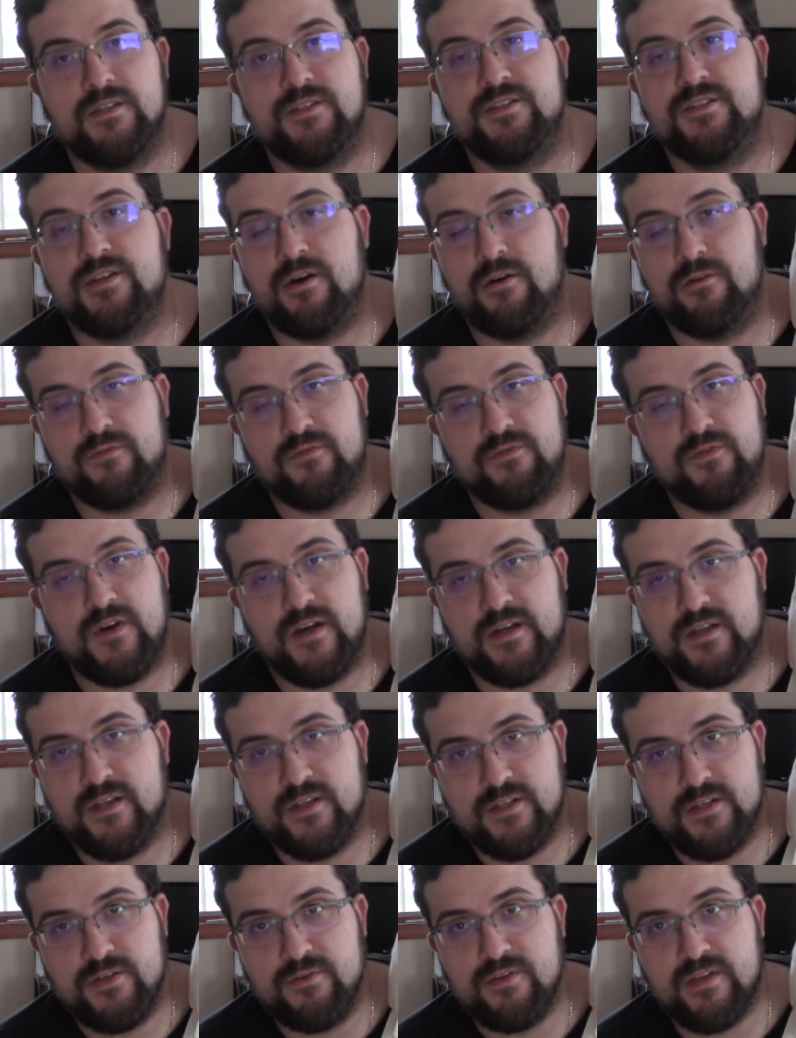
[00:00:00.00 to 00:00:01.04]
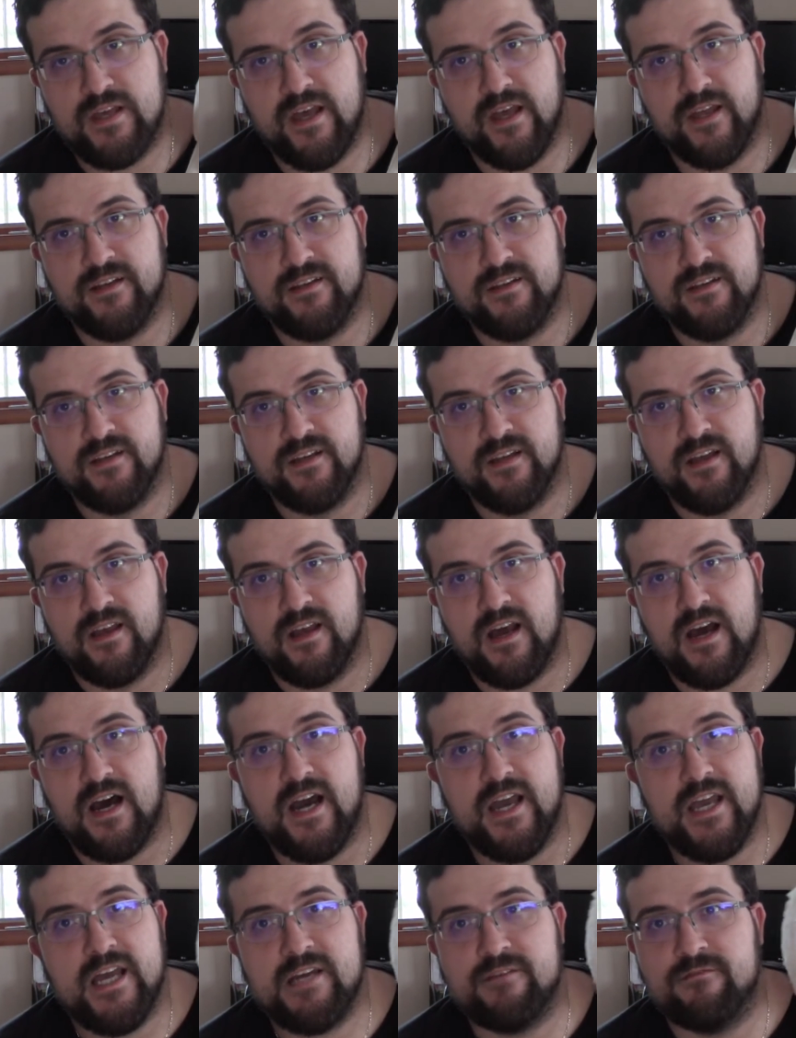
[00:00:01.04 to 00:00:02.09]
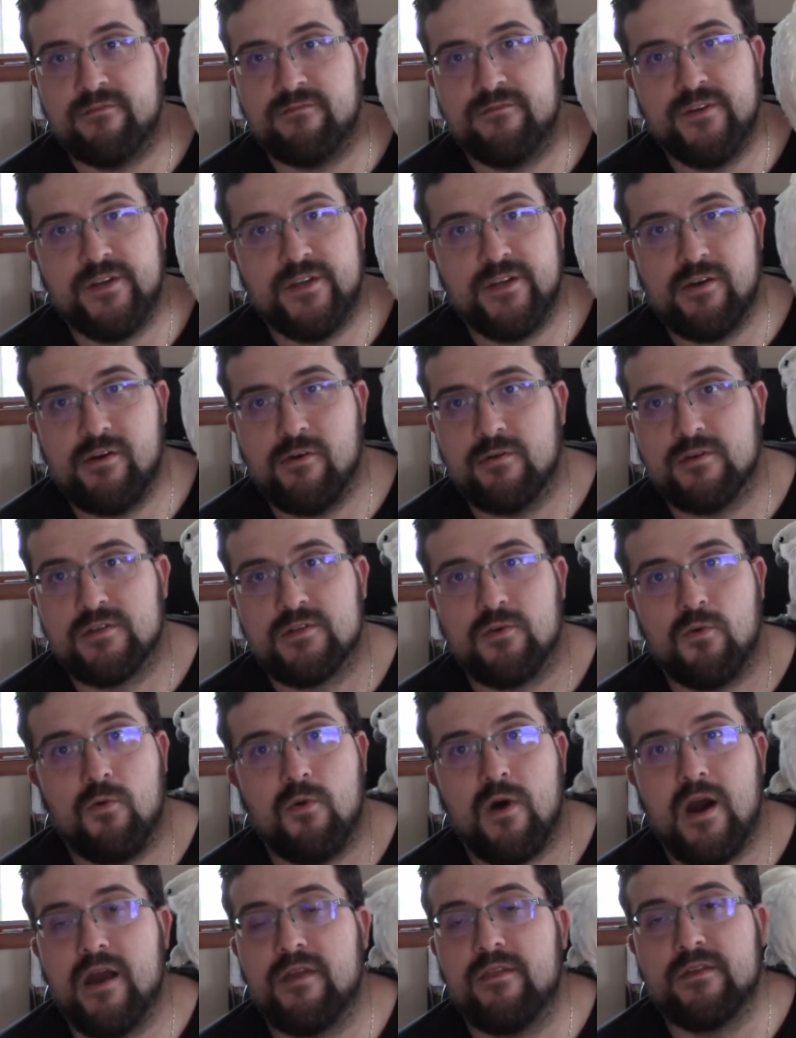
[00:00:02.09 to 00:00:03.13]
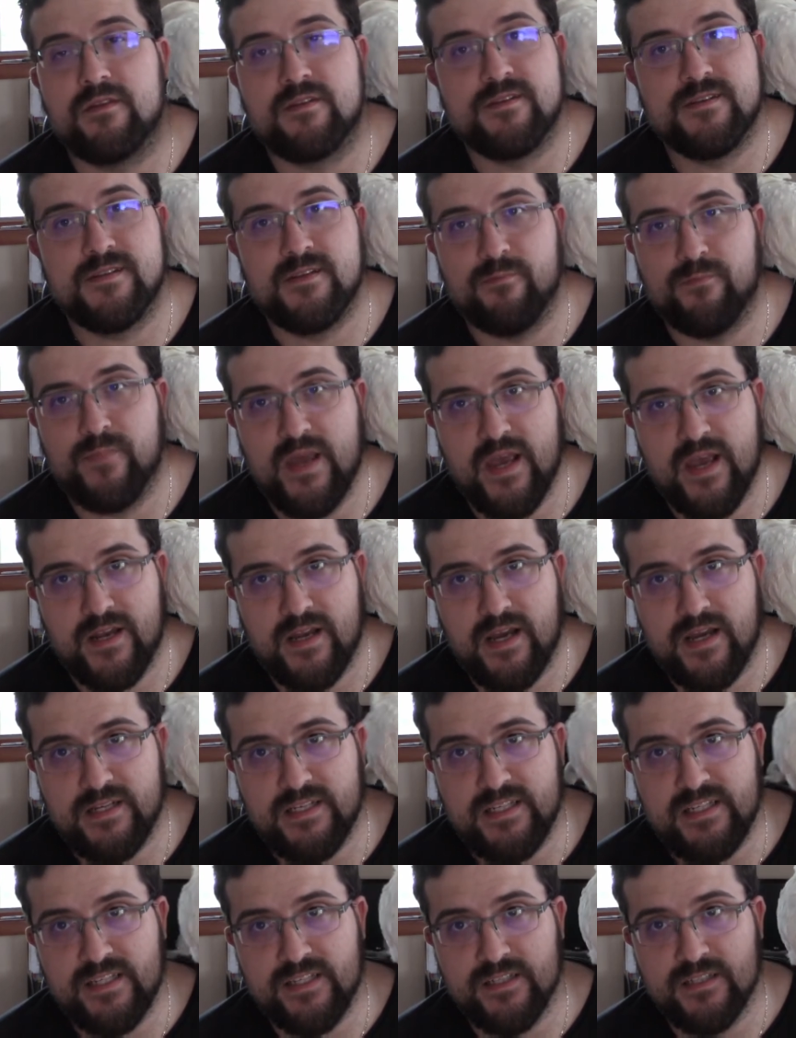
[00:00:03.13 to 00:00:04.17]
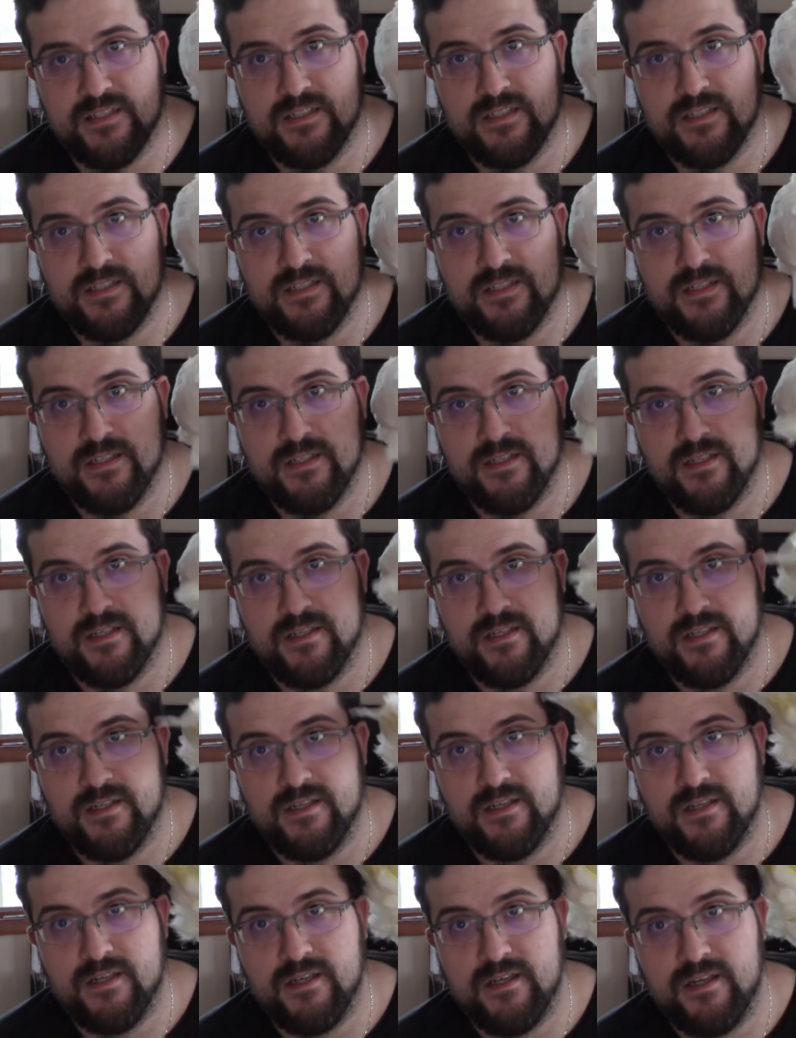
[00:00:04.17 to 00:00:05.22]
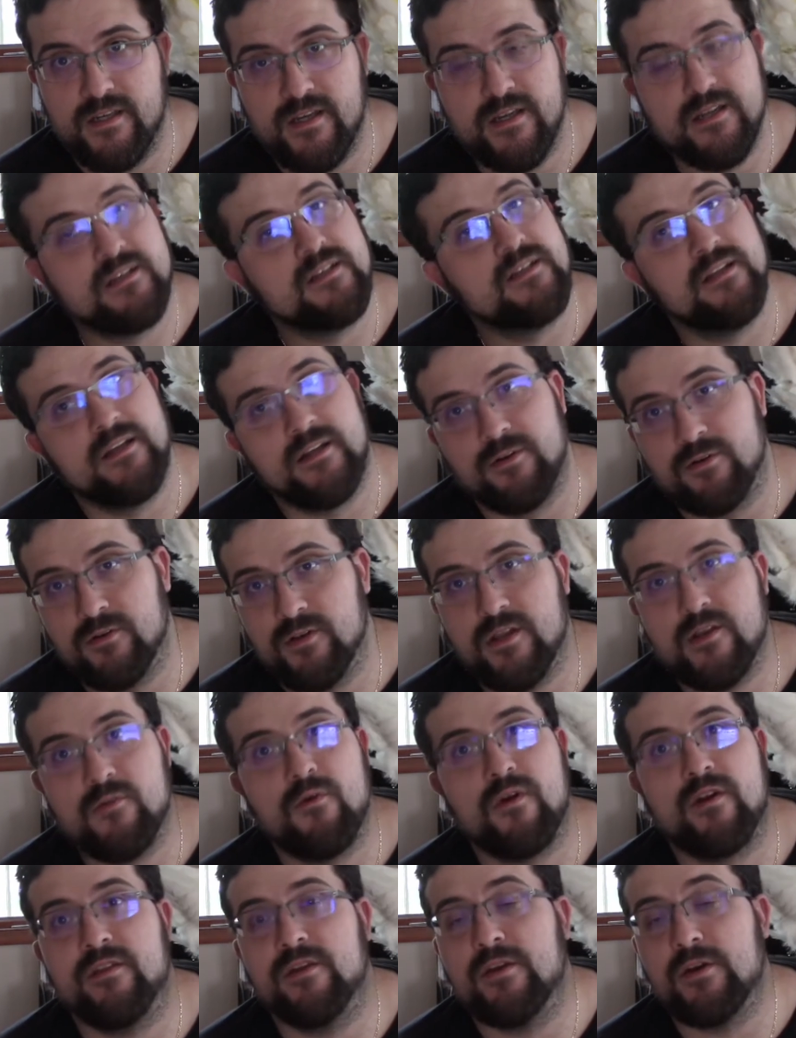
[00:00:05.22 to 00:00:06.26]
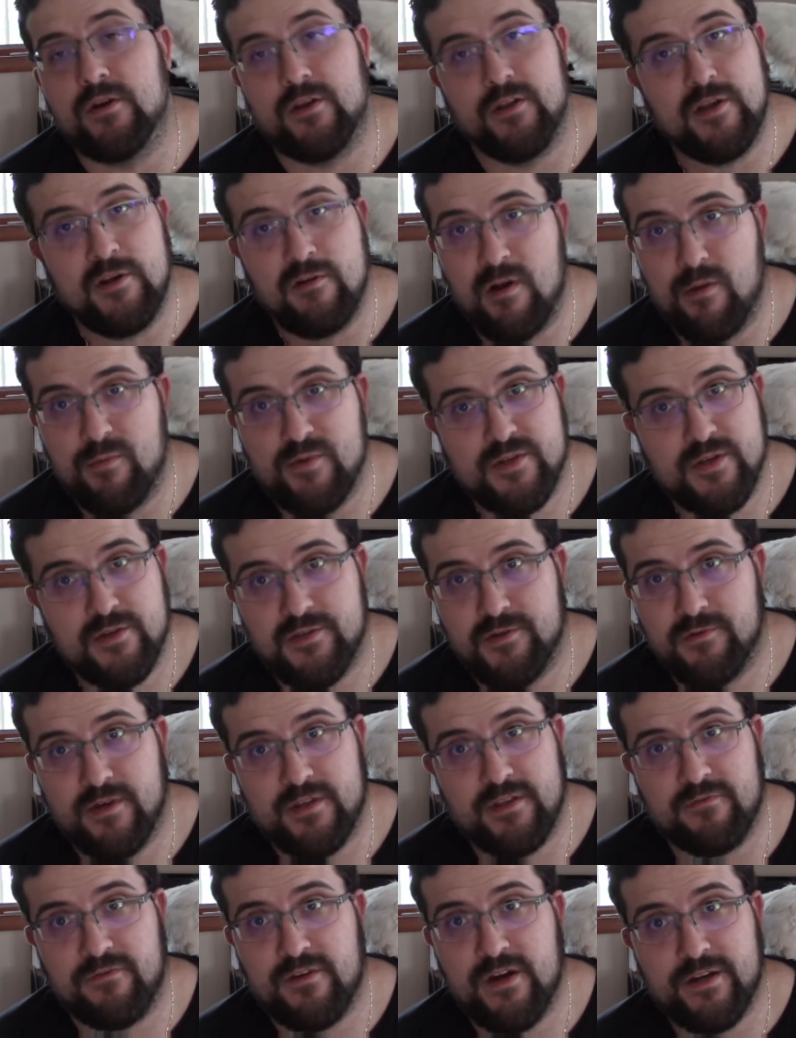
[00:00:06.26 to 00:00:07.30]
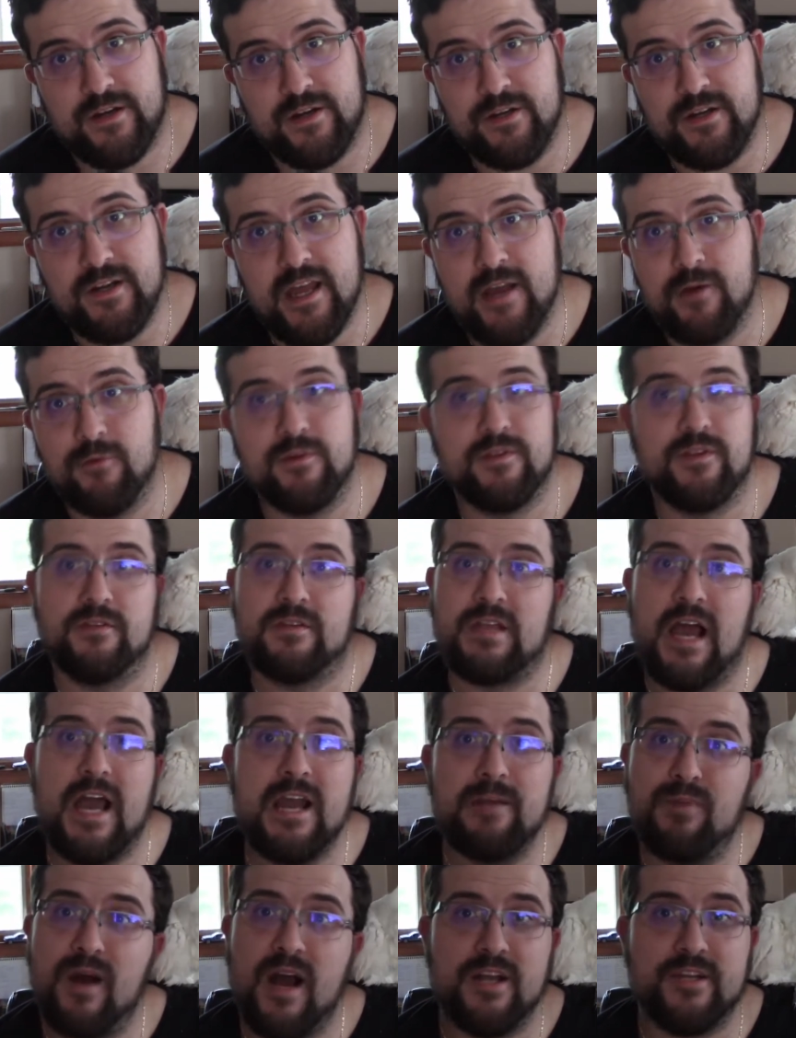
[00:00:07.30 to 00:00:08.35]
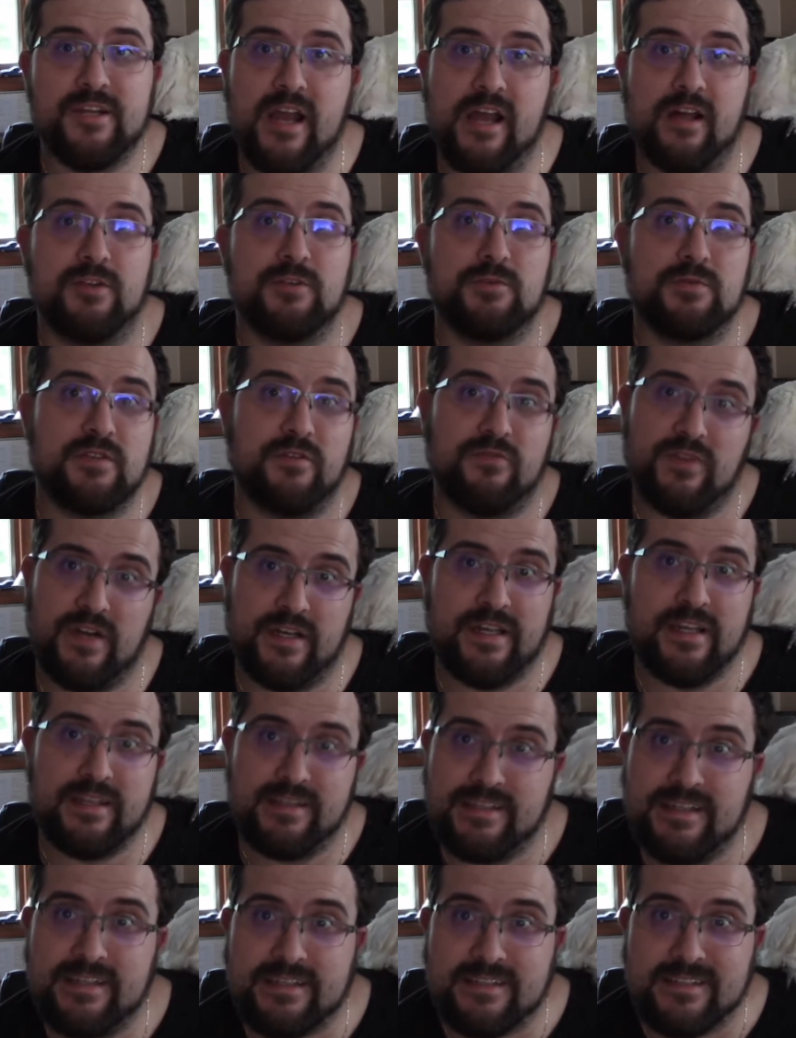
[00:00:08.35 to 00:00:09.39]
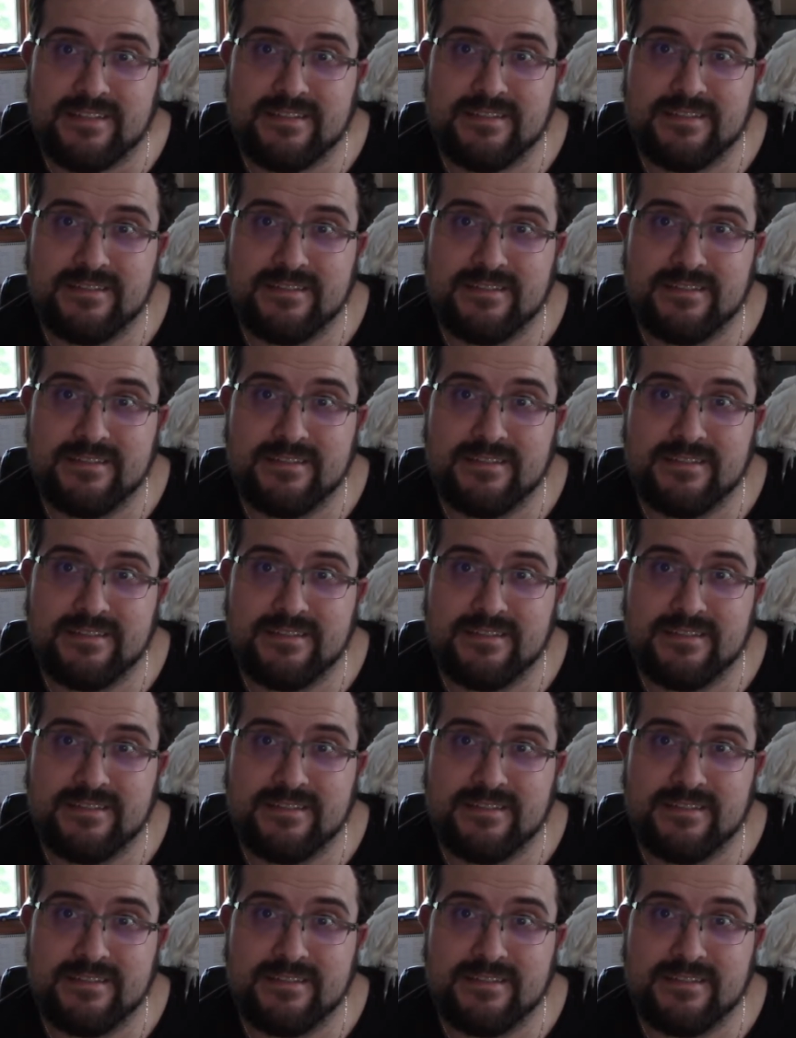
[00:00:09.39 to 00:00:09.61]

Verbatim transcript: Don't fucking do that. I have a video as to why this is a bad idea. It's literally one of the earlier episodes of What the Fuck Internet when the Tide Pod Challenge was a fucking thing.